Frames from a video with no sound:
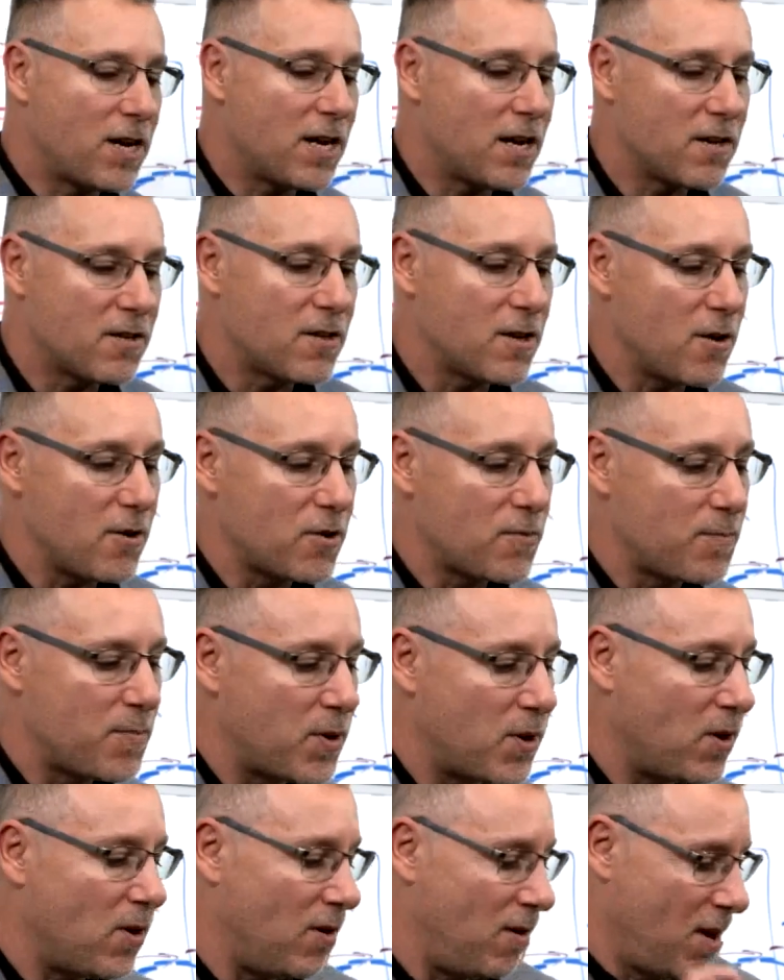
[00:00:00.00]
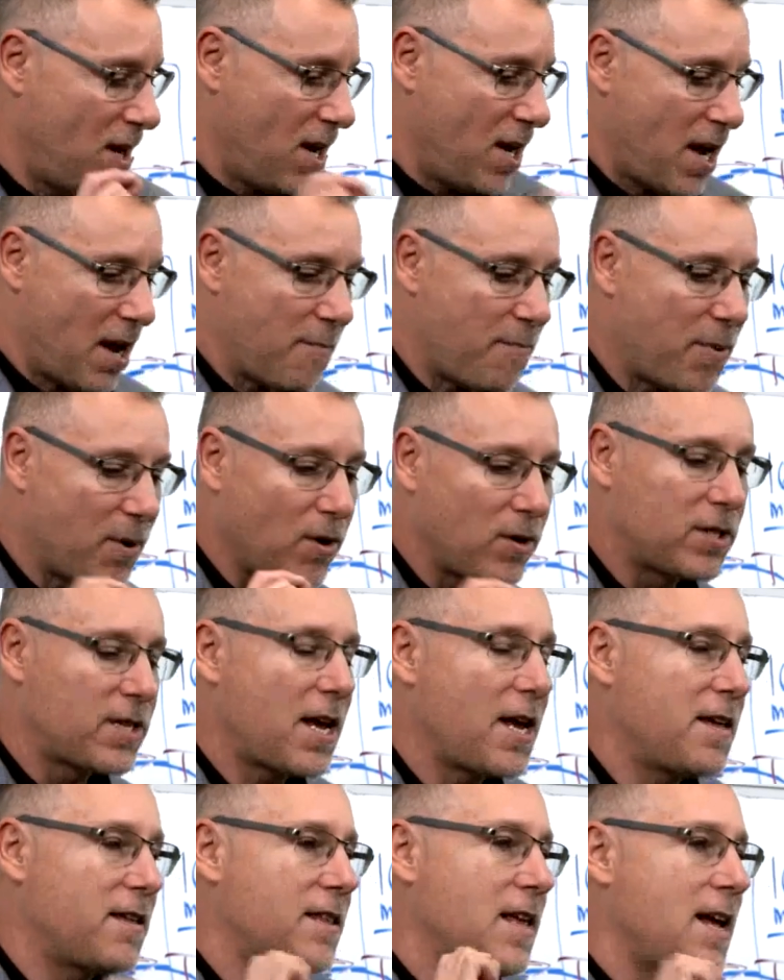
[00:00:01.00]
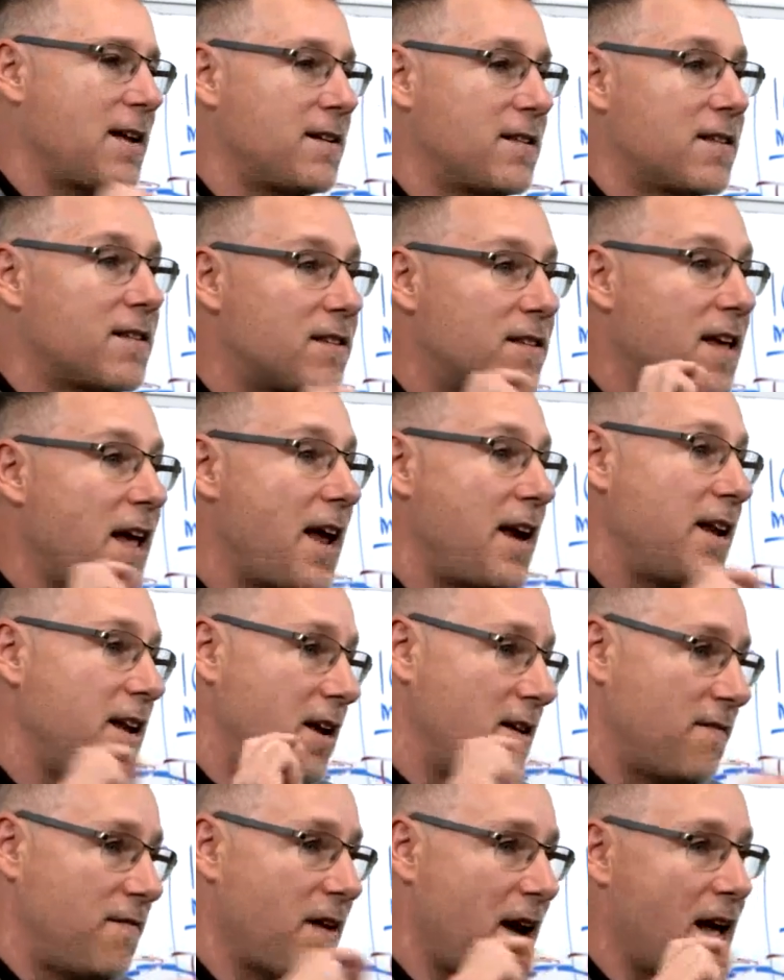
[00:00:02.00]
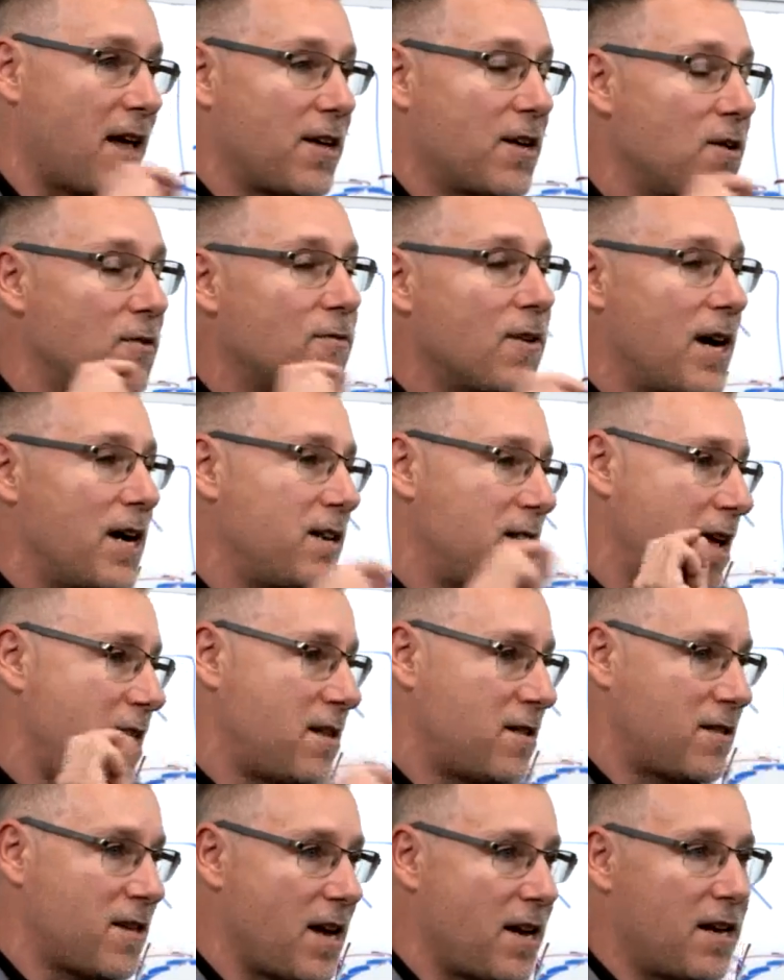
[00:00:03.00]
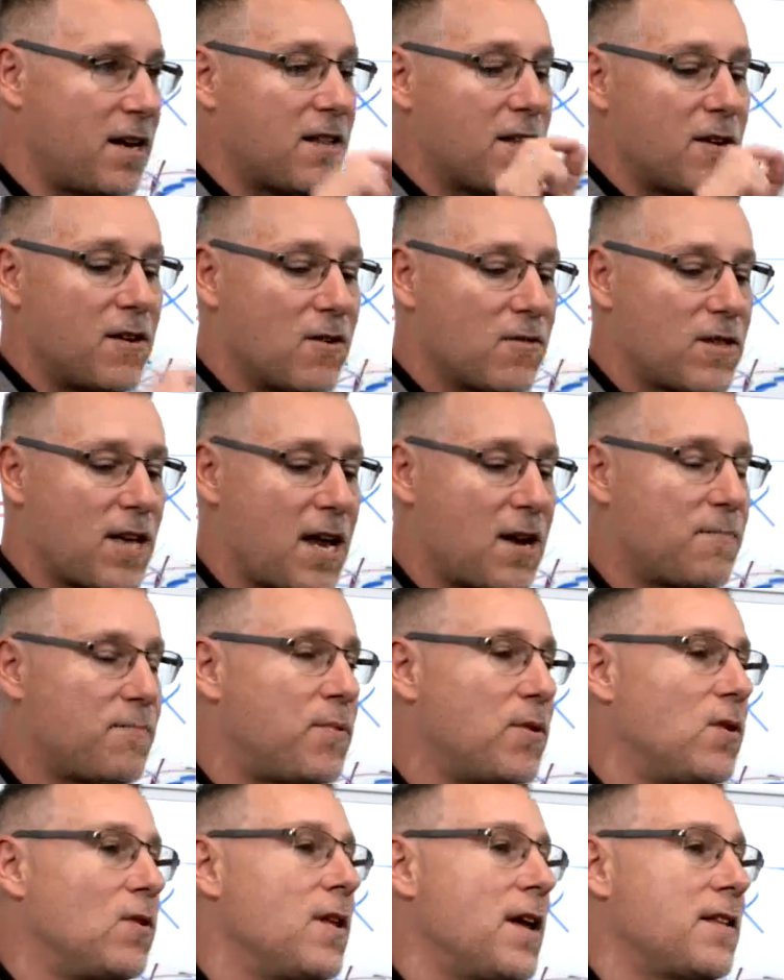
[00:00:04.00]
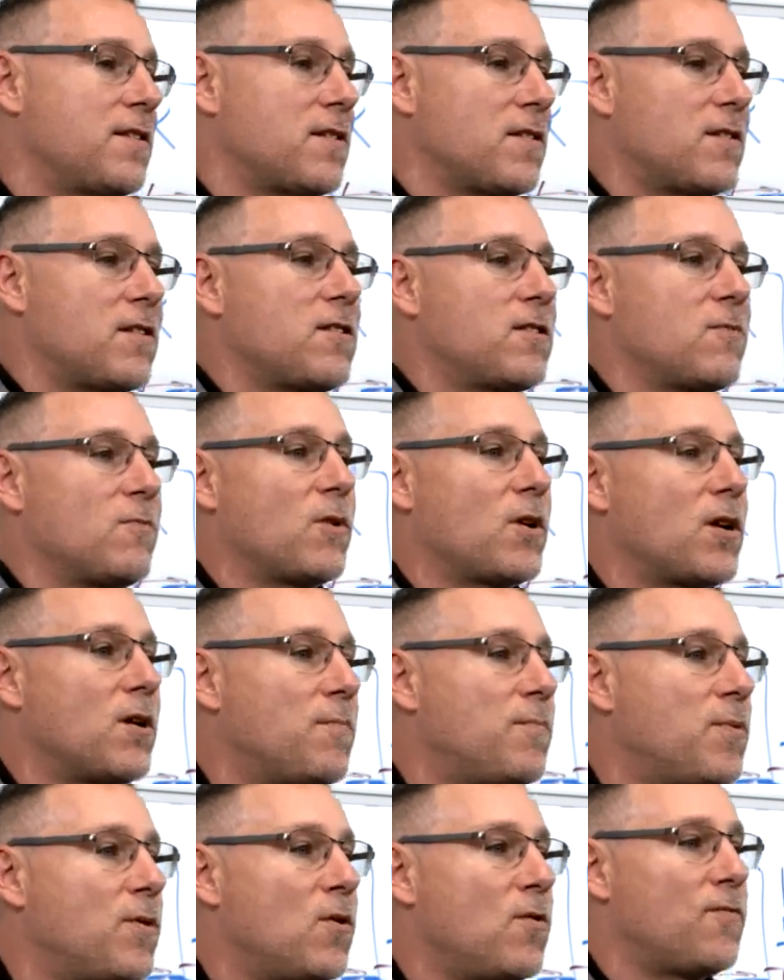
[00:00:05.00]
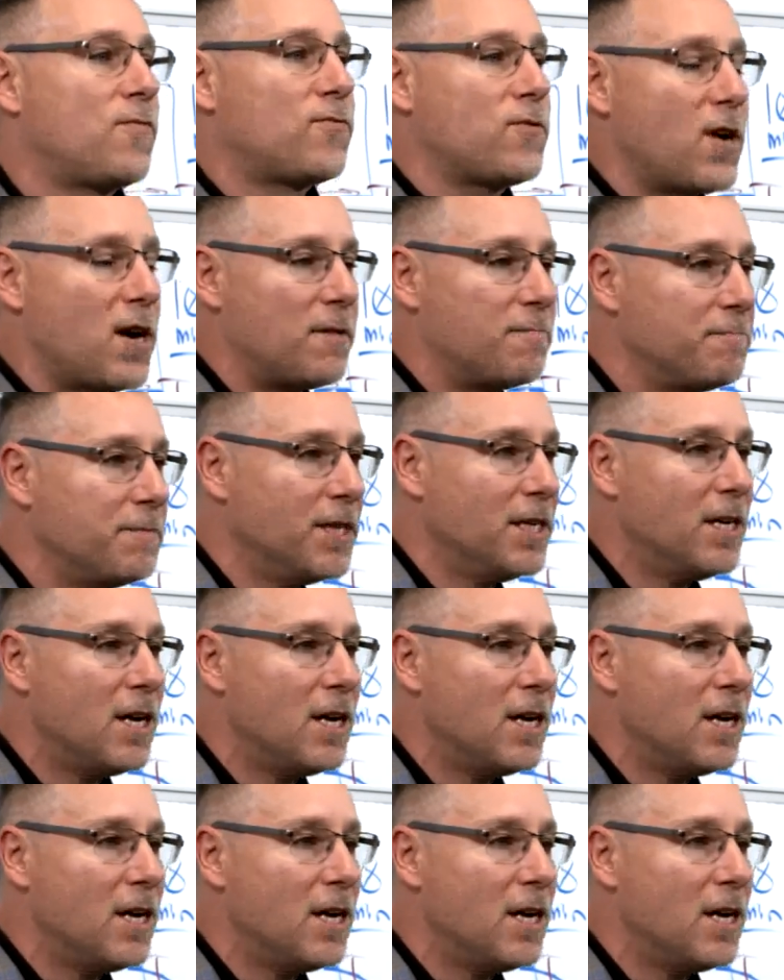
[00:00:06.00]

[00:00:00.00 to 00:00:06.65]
is, there's pull, and pull takes that Xenia value, right? That Xenia that knows how to pull, that's the system we're going to pull from.